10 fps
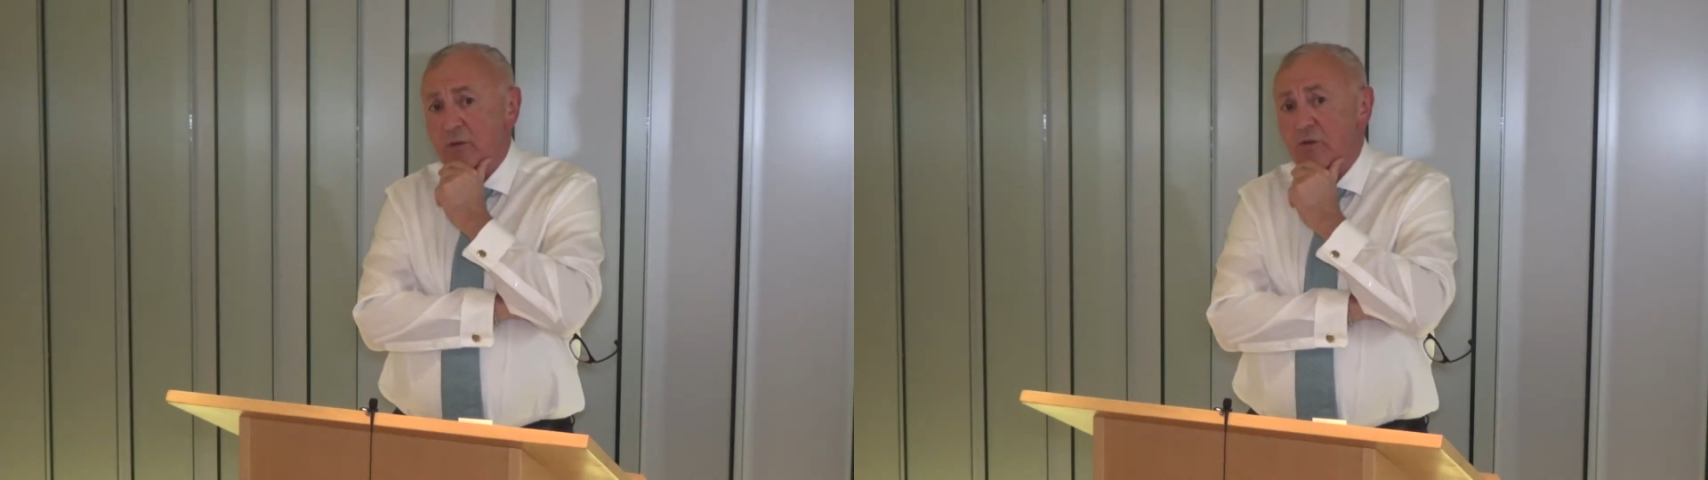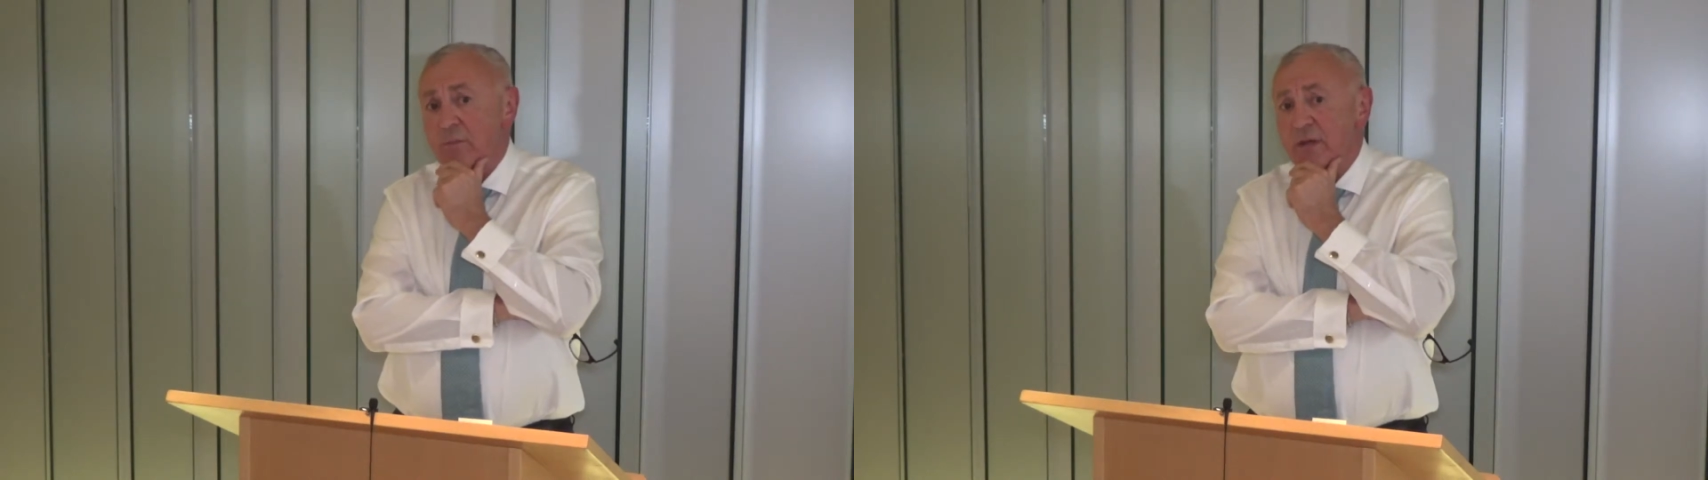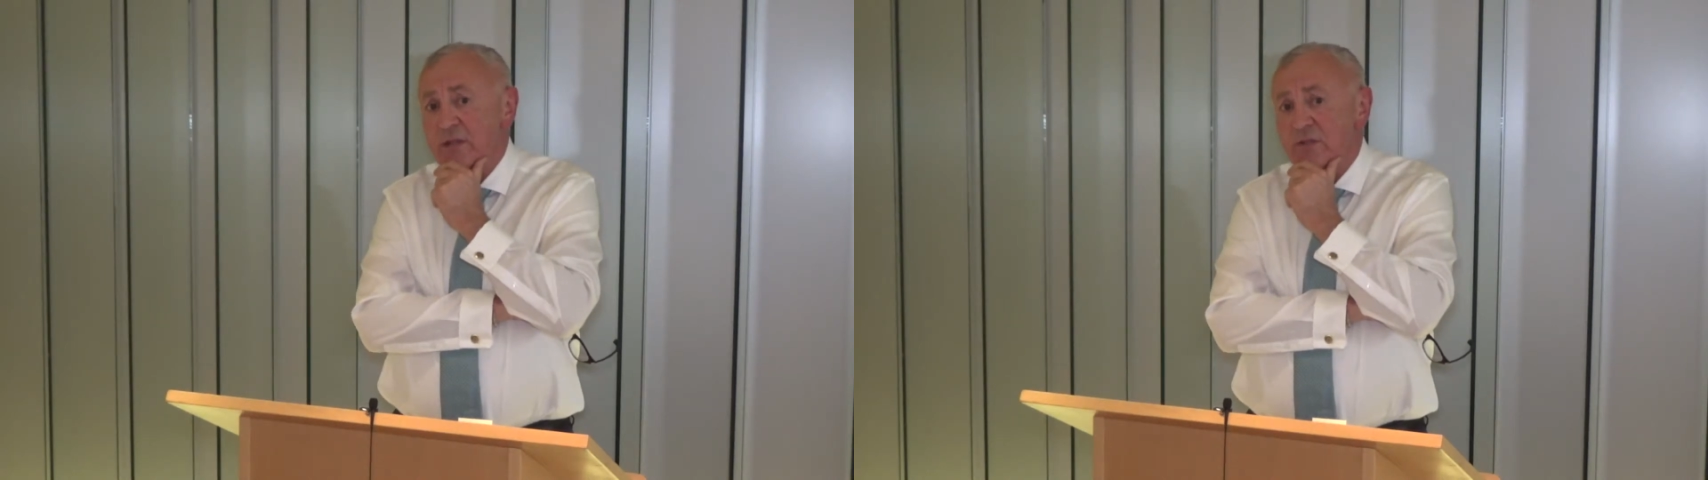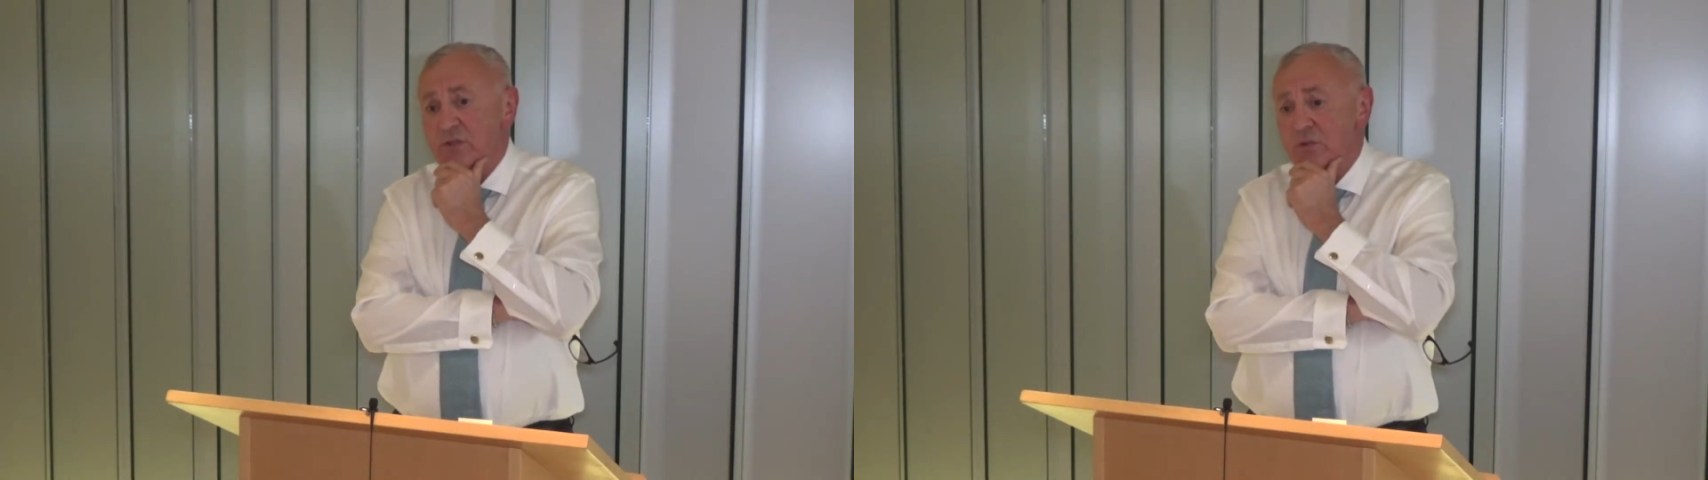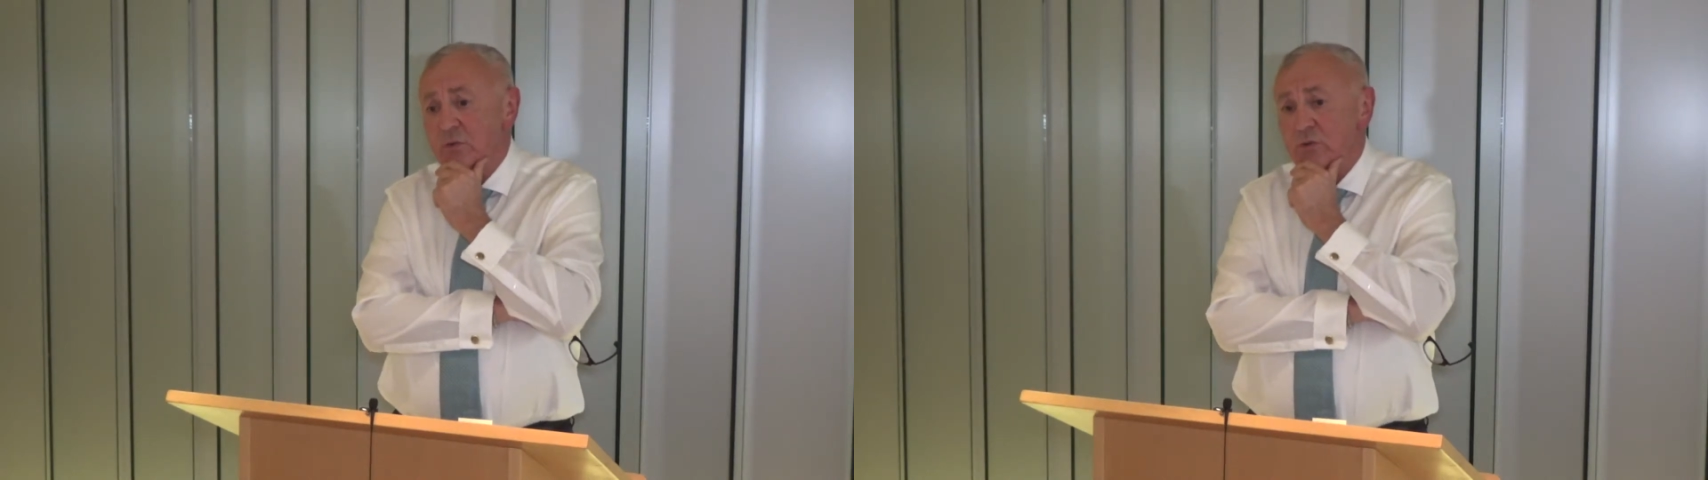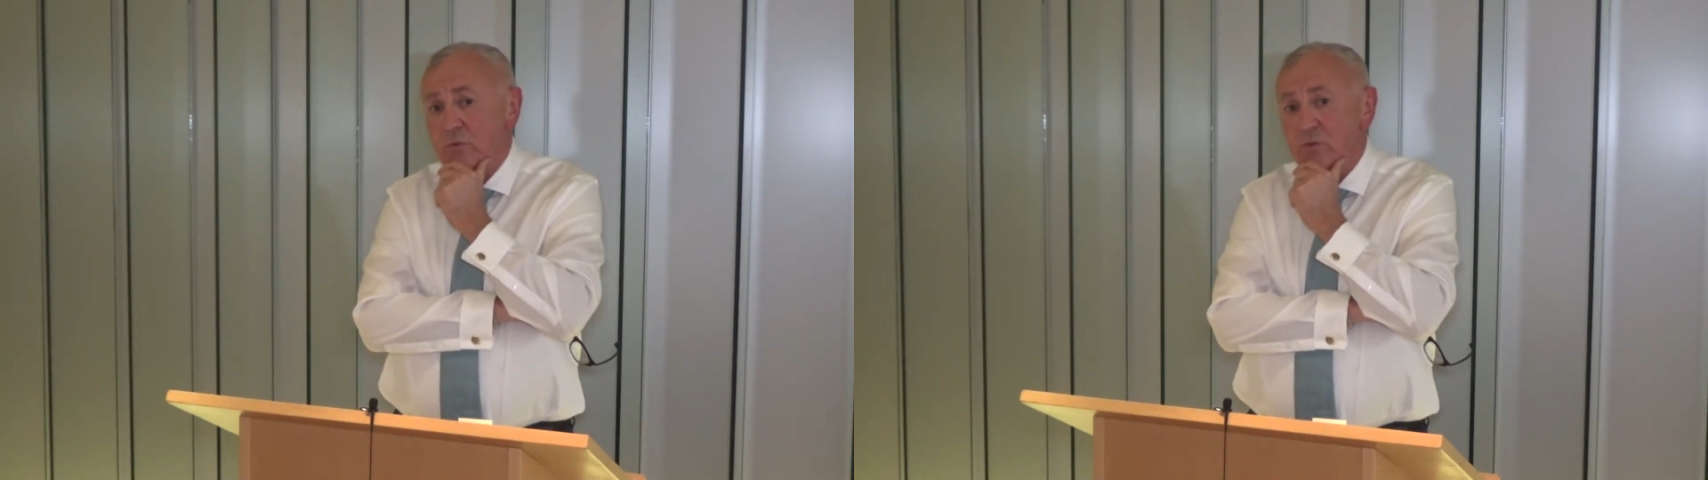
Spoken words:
on the bench who were